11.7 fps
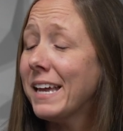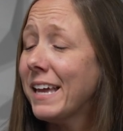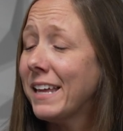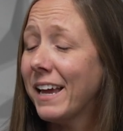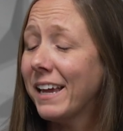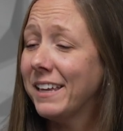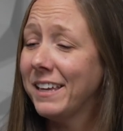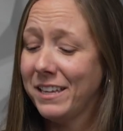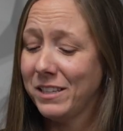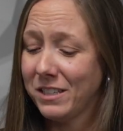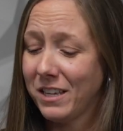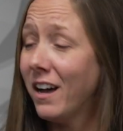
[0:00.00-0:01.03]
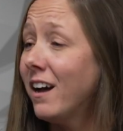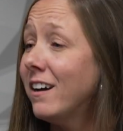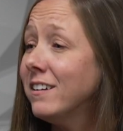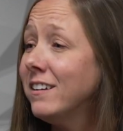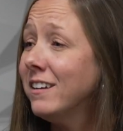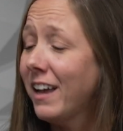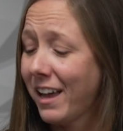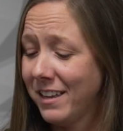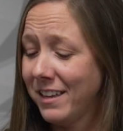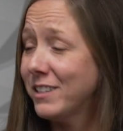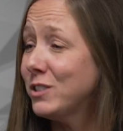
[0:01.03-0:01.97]
and I can get a hug.
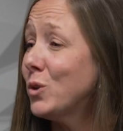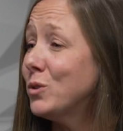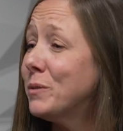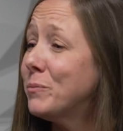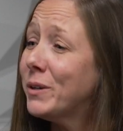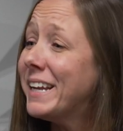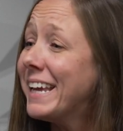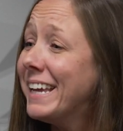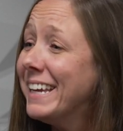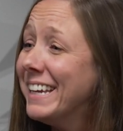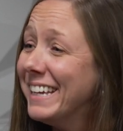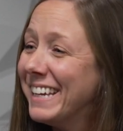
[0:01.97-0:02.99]
I can get told I'm pretty,